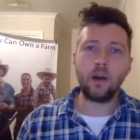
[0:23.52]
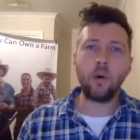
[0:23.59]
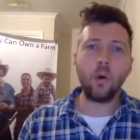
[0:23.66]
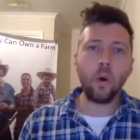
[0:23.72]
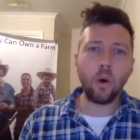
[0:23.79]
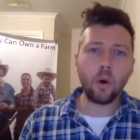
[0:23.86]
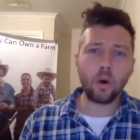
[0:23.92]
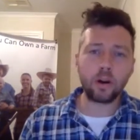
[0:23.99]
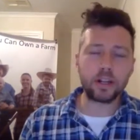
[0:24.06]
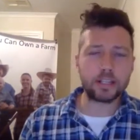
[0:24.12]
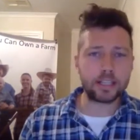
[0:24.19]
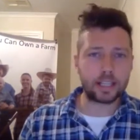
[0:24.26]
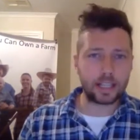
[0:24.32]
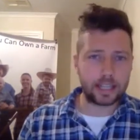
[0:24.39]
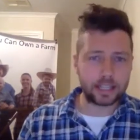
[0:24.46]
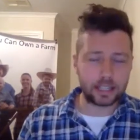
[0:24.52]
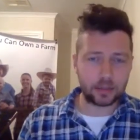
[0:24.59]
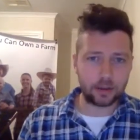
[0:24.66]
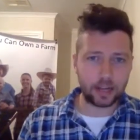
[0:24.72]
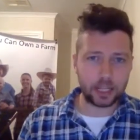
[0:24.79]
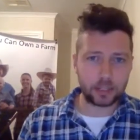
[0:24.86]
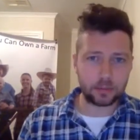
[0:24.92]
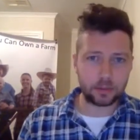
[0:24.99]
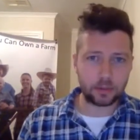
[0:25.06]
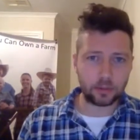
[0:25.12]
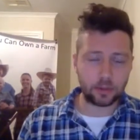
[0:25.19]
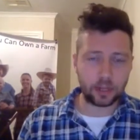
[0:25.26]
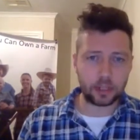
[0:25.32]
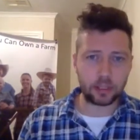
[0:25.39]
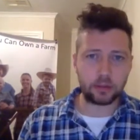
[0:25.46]
Or it's a lease arrangement
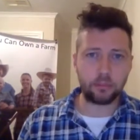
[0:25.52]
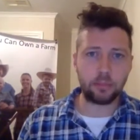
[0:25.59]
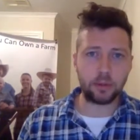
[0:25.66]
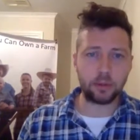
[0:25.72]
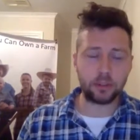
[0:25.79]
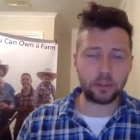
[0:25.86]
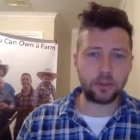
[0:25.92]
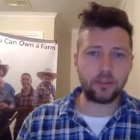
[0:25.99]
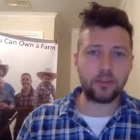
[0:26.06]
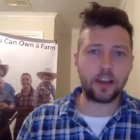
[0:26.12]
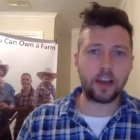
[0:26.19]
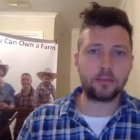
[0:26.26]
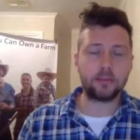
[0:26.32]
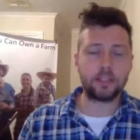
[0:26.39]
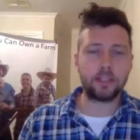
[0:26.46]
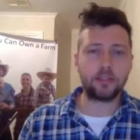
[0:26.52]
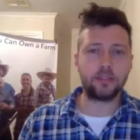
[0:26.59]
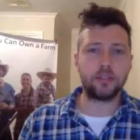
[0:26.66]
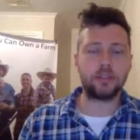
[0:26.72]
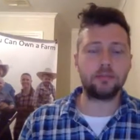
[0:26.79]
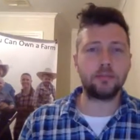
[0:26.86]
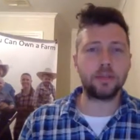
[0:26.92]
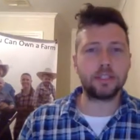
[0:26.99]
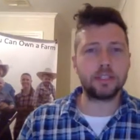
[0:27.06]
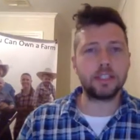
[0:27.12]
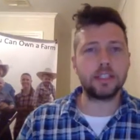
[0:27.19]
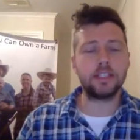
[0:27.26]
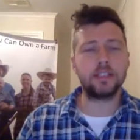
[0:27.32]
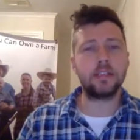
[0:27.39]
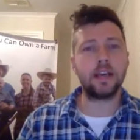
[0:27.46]
where you can build your farm skills and
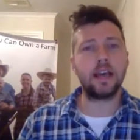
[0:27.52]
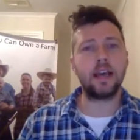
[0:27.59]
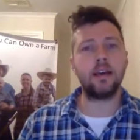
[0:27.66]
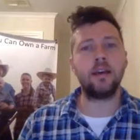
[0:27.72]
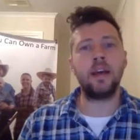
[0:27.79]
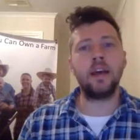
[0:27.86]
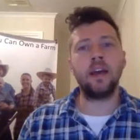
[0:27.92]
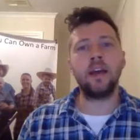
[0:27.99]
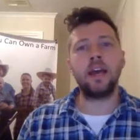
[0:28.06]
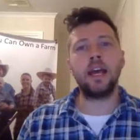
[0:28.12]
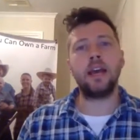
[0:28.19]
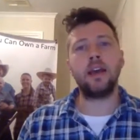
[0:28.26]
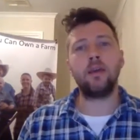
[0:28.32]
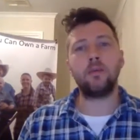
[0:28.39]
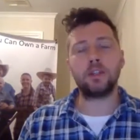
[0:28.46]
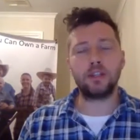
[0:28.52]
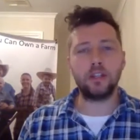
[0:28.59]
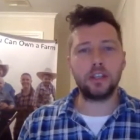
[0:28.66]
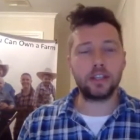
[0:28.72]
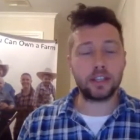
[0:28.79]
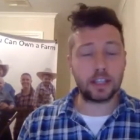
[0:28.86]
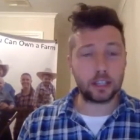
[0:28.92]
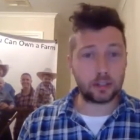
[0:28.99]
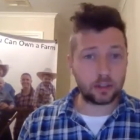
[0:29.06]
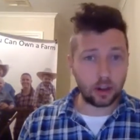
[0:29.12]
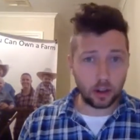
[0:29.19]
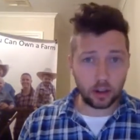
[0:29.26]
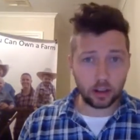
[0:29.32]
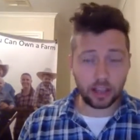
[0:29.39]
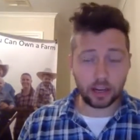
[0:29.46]
business, uh, and which you can then
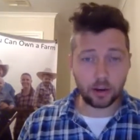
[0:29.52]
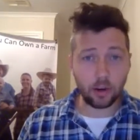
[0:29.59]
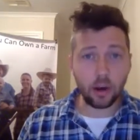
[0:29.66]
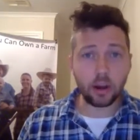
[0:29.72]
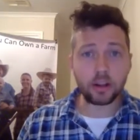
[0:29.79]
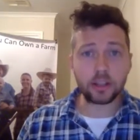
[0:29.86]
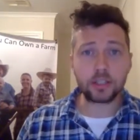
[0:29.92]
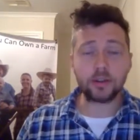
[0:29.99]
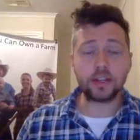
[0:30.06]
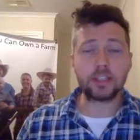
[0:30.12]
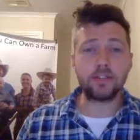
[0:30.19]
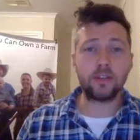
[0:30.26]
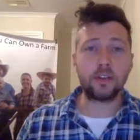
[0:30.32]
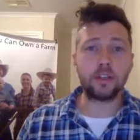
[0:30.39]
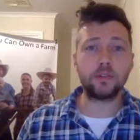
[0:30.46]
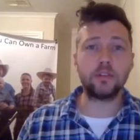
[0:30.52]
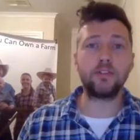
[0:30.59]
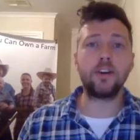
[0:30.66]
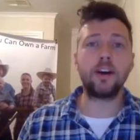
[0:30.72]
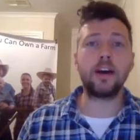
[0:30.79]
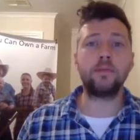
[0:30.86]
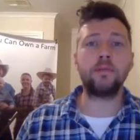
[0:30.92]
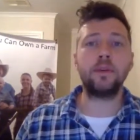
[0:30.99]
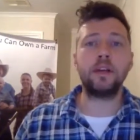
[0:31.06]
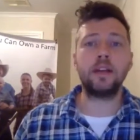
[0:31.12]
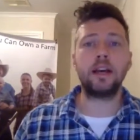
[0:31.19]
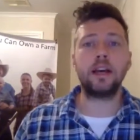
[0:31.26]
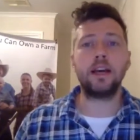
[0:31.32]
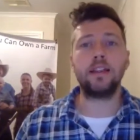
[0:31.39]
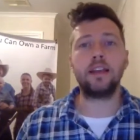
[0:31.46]
later on transfer to a farm
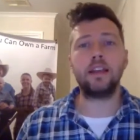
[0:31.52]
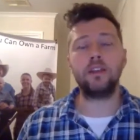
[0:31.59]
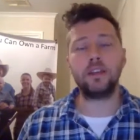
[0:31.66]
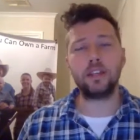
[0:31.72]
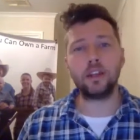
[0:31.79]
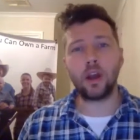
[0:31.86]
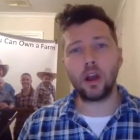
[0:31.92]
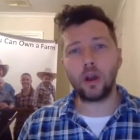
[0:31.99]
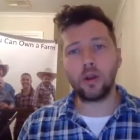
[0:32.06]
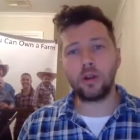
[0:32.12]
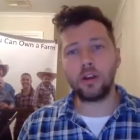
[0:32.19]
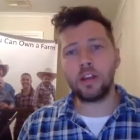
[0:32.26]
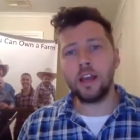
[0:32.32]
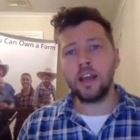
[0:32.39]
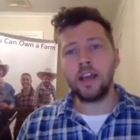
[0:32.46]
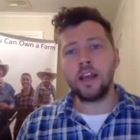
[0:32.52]
uh, that you can own.